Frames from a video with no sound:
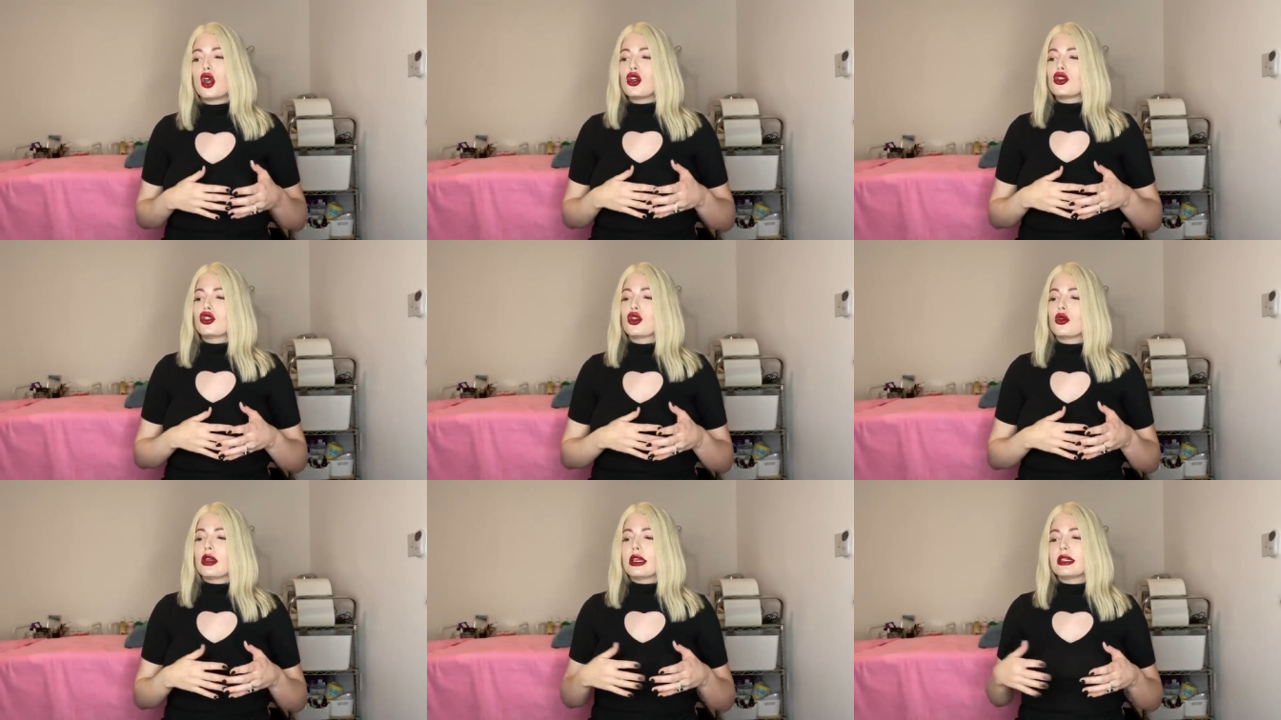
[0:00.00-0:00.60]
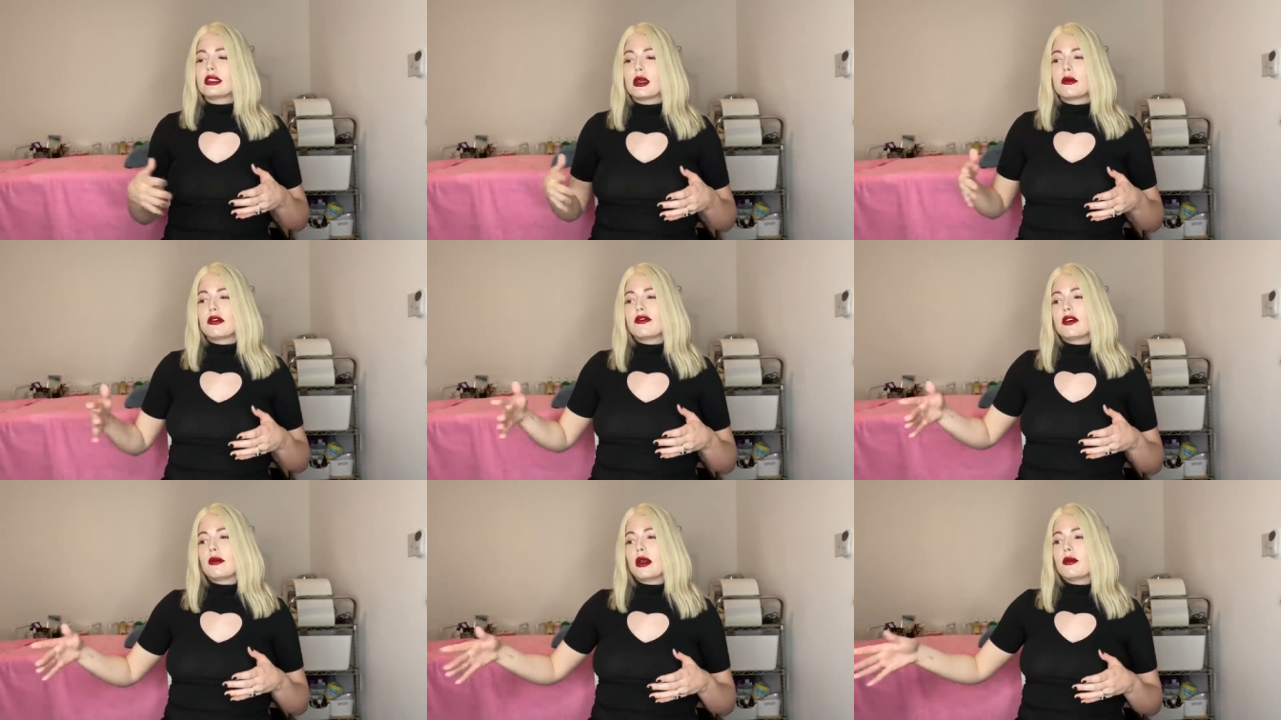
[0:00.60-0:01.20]
so like some of
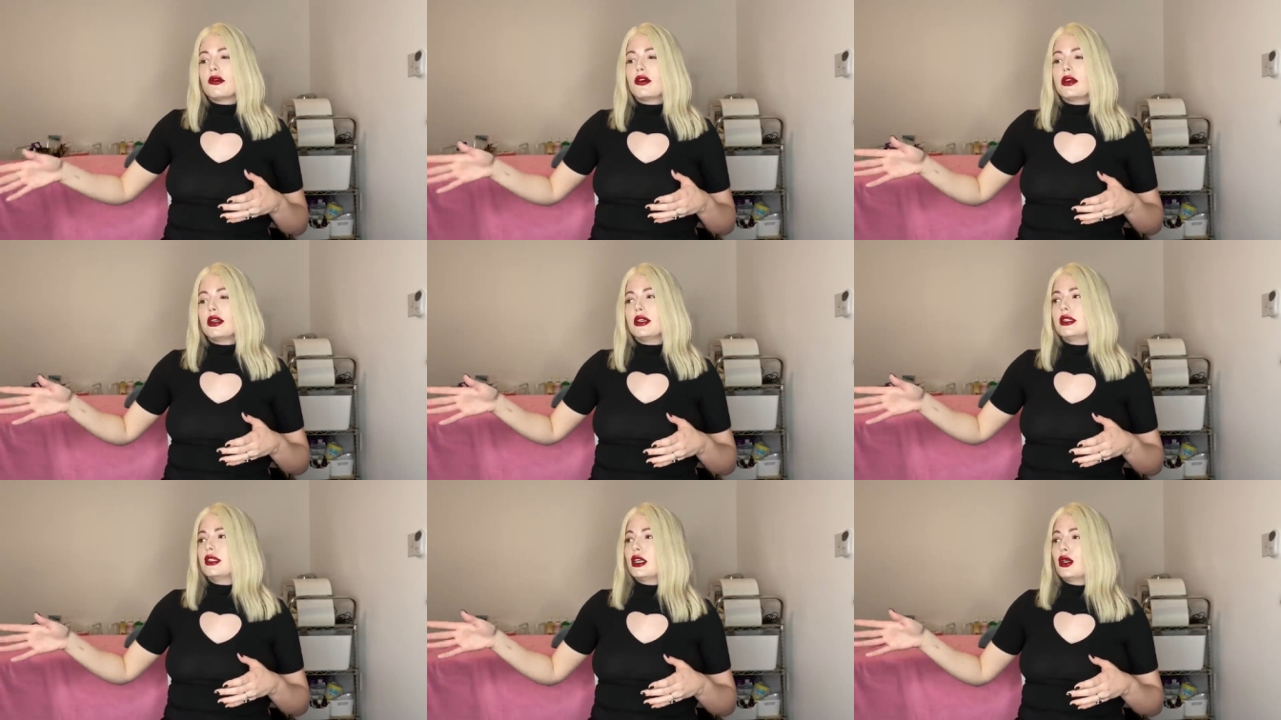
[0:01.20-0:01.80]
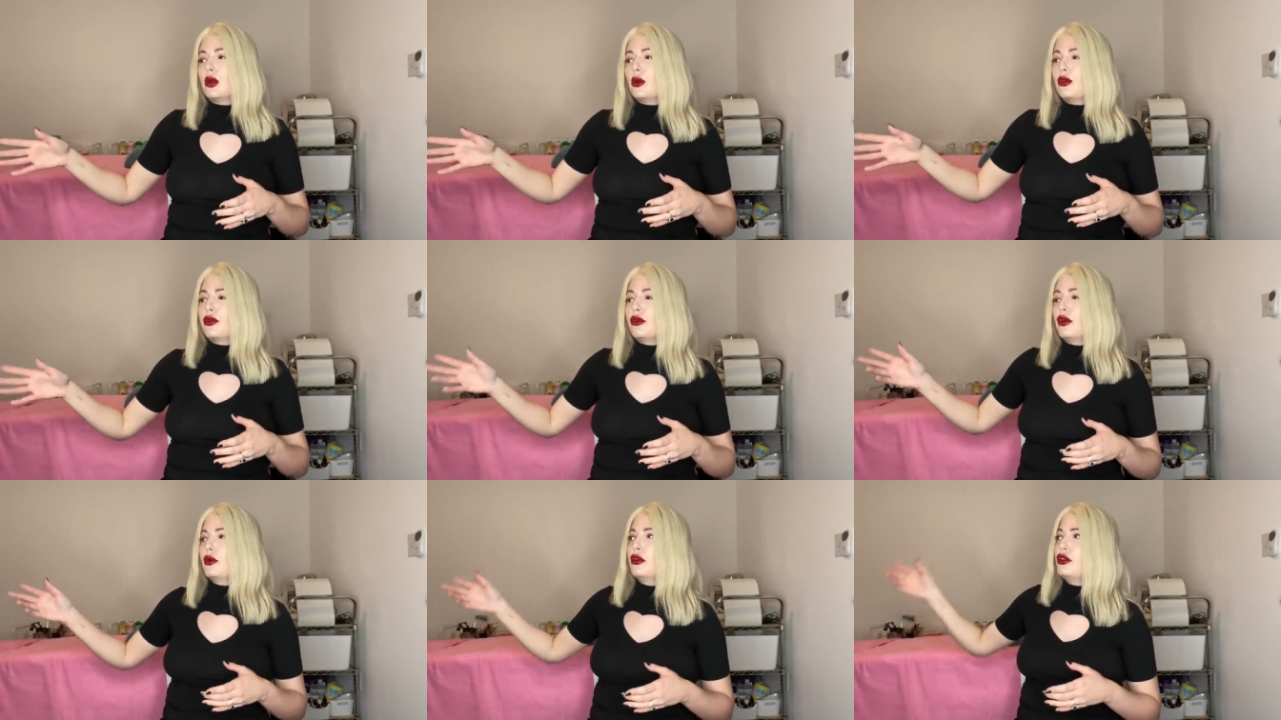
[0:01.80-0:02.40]
the memories they go
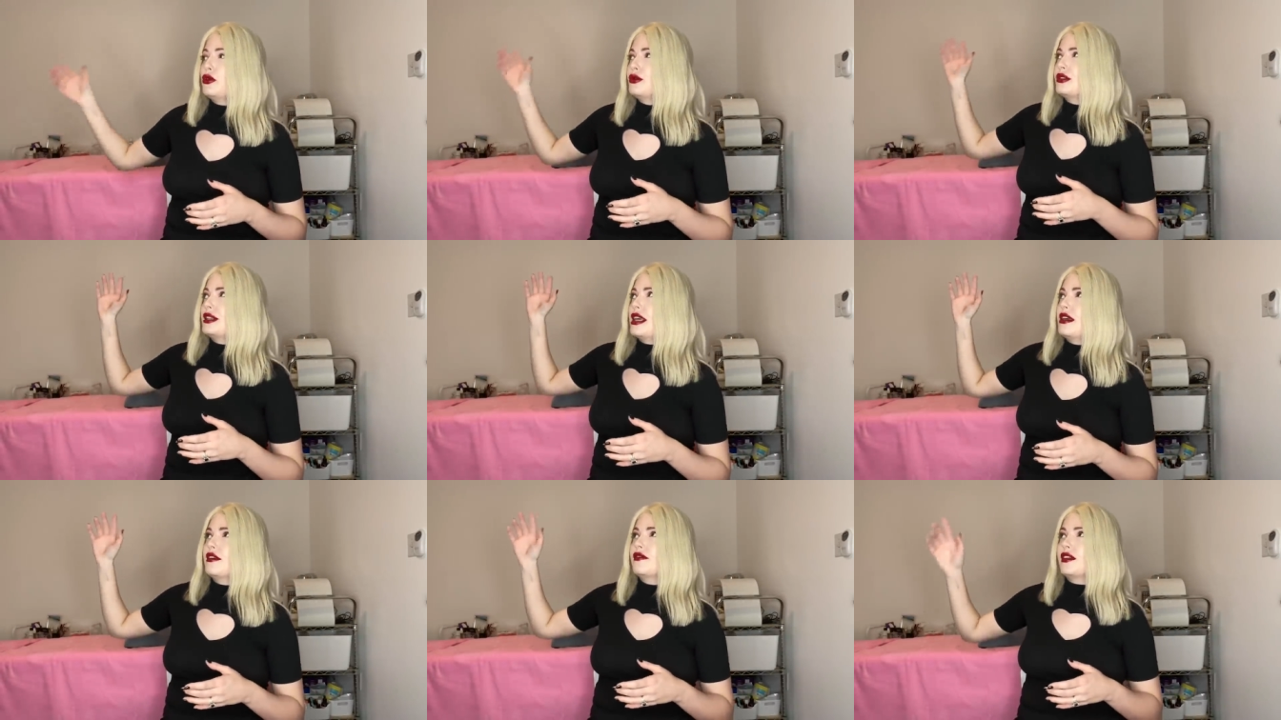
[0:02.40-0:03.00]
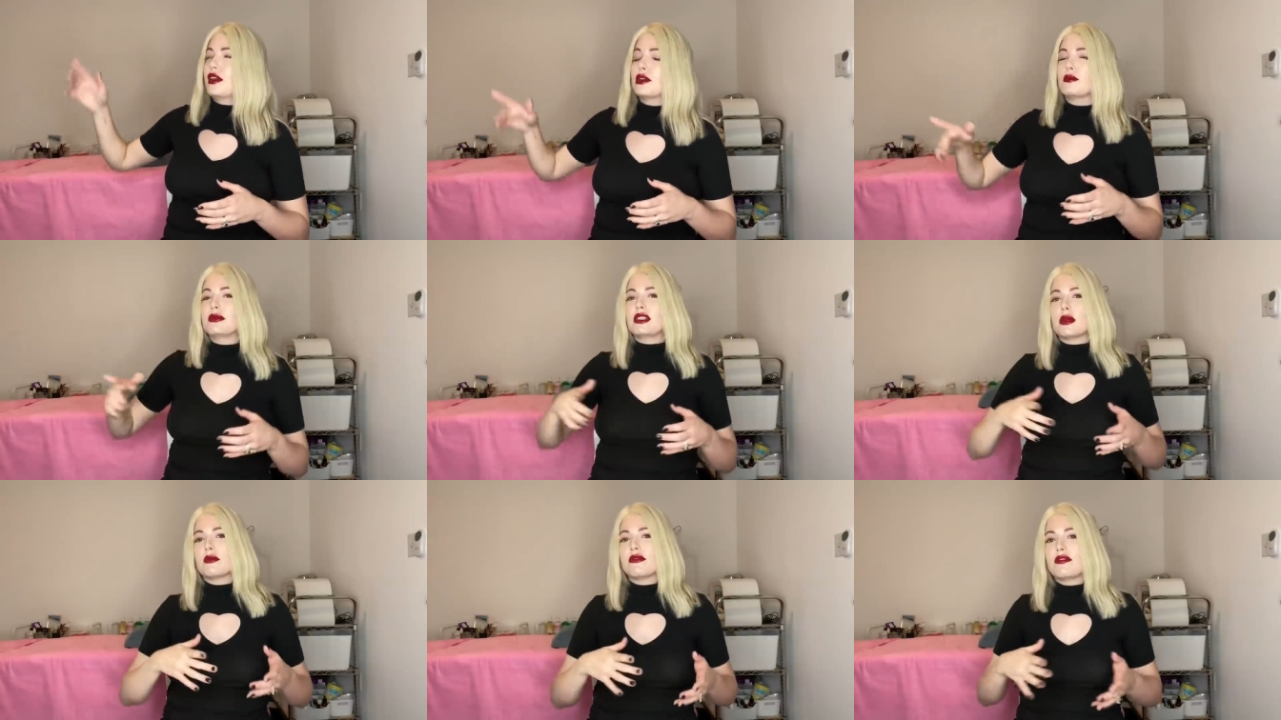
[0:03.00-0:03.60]
through and you save them
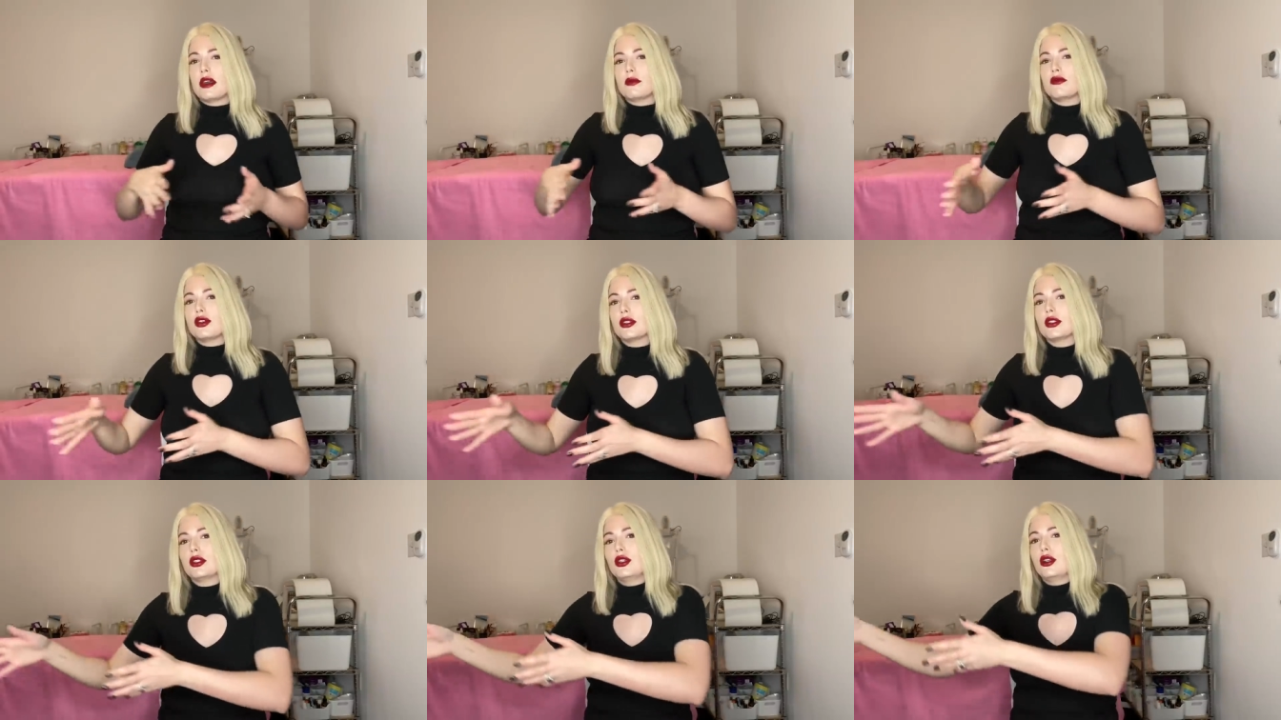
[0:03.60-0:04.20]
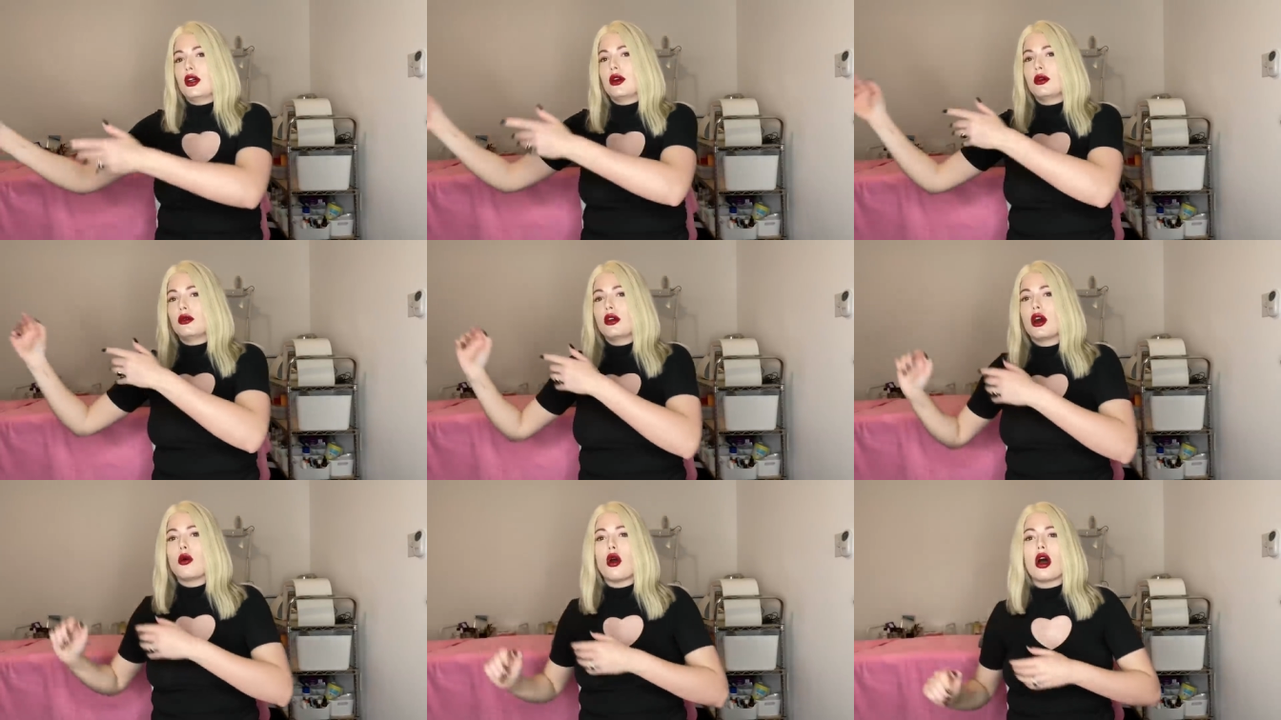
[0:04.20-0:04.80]
some of them just you know
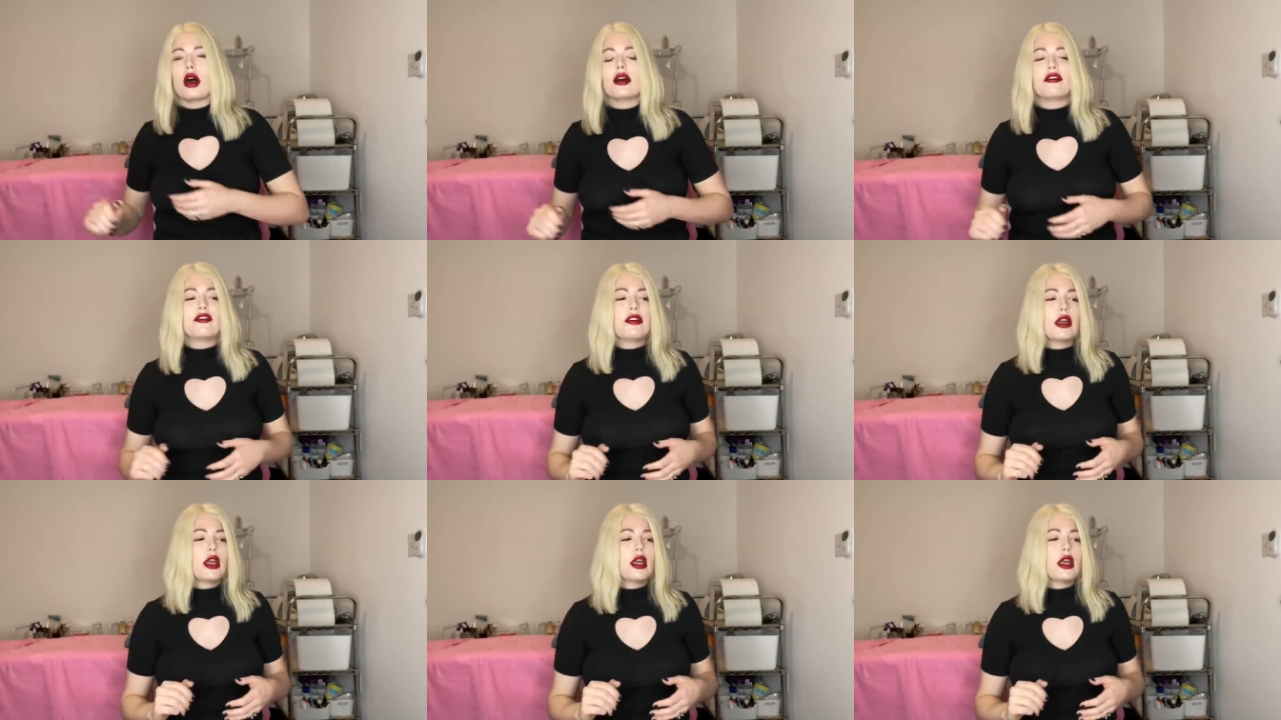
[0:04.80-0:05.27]
go off